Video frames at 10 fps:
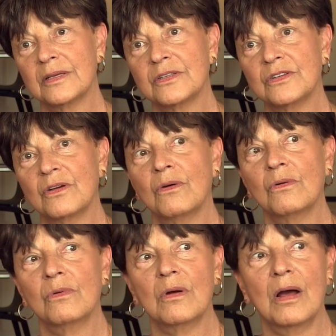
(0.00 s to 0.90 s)

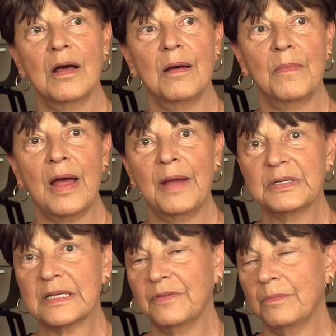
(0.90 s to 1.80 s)
So um, I
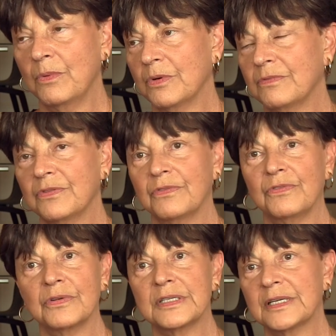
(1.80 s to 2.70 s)
was on the board for the
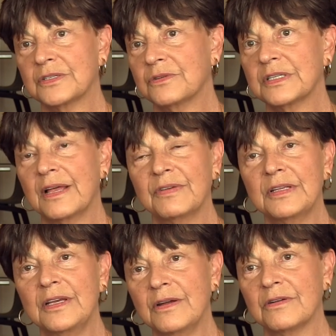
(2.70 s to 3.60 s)
first six or
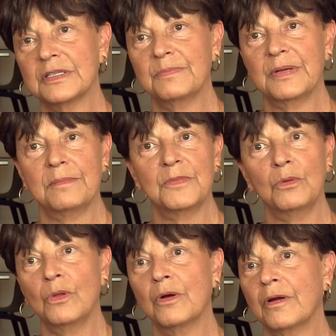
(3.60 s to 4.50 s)
seven years, but I'm
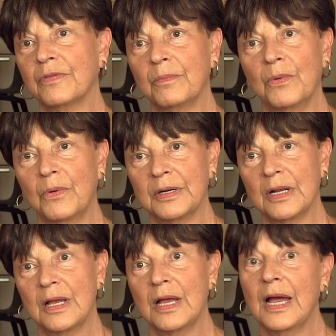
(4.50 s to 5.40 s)
no longer on the board.
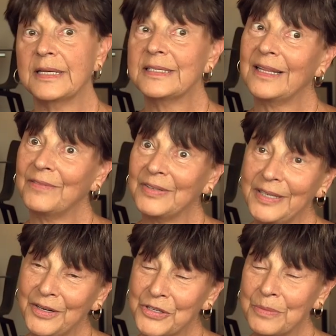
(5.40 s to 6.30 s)
I still have a
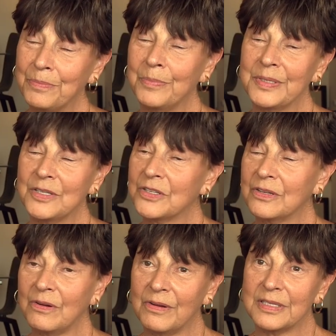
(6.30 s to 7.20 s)
leadership
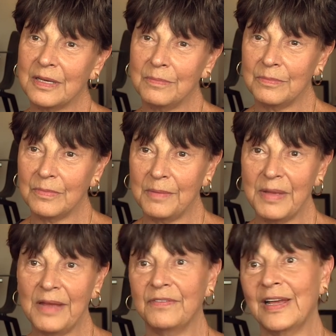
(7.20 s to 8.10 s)
position because I'm, I'm
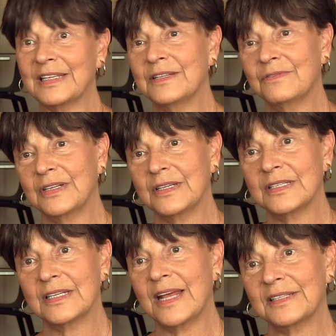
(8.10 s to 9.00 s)
head of
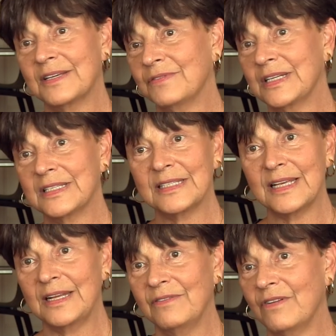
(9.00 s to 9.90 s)
activities, and activities is
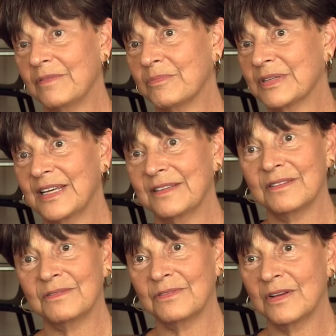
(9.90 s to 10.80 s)

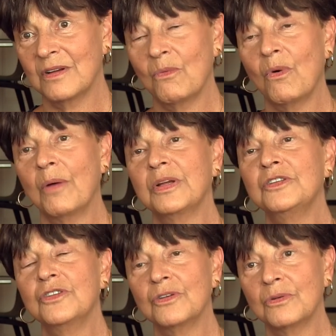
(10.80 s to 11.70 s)
85% of what we
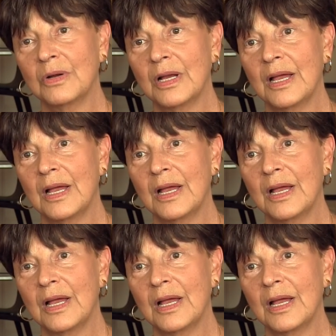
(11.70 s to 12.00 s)
do.